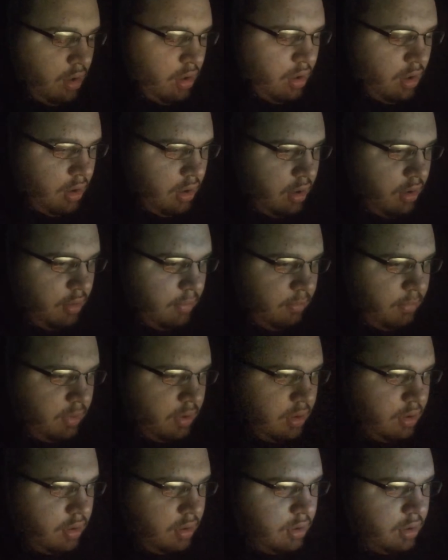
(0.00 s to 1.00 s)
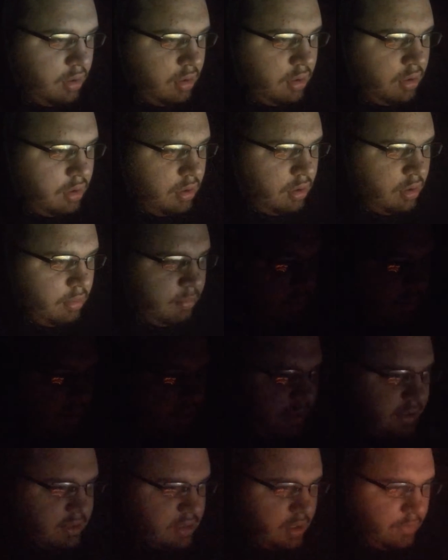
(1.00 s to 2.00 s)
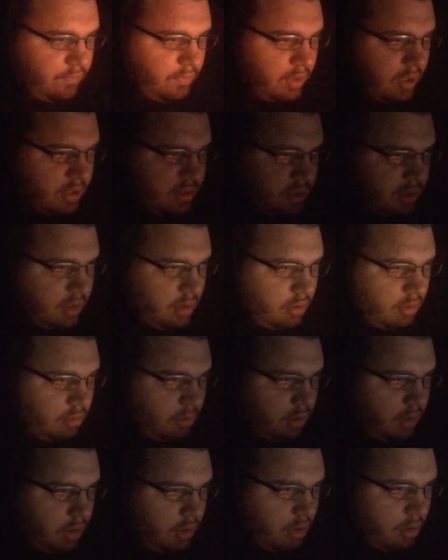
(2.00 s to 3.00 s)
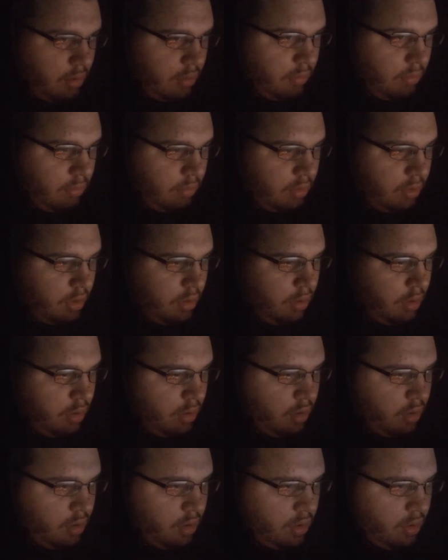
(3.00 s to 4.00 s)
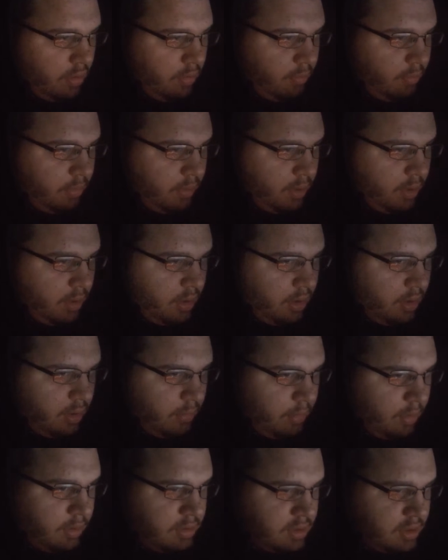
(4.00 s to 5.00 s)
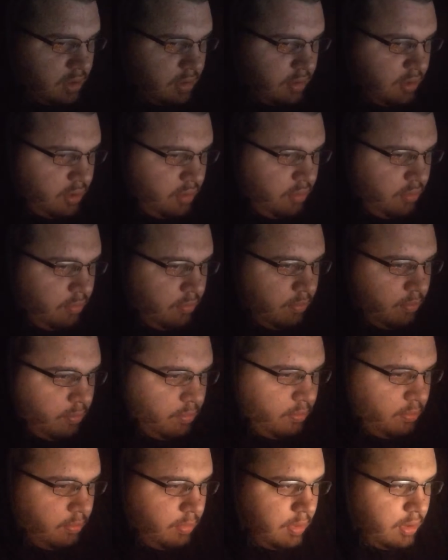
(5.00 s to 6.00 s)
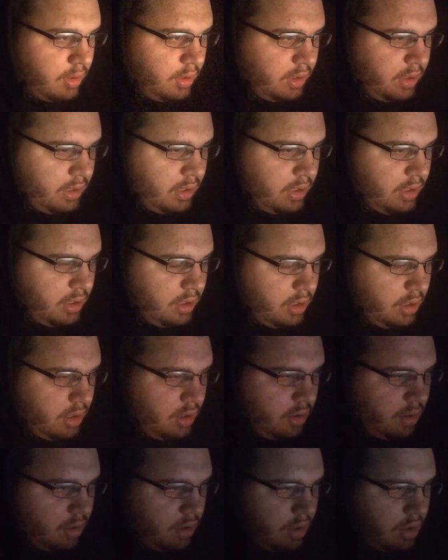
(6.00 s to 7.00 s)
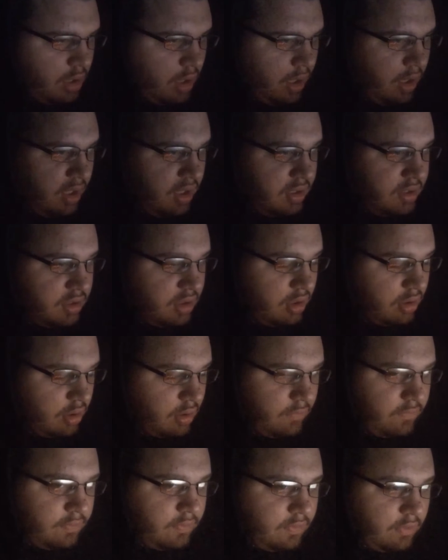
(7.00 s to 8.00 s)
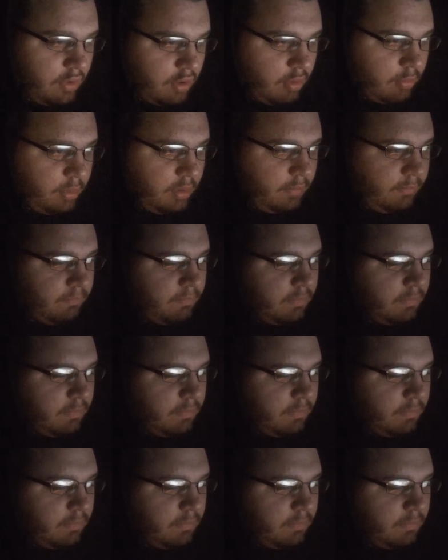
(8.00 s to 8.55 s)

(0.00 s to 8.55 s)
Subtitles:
But like I said, if you guys didn't already know, but I'll tell you, but he has gone off to the Army.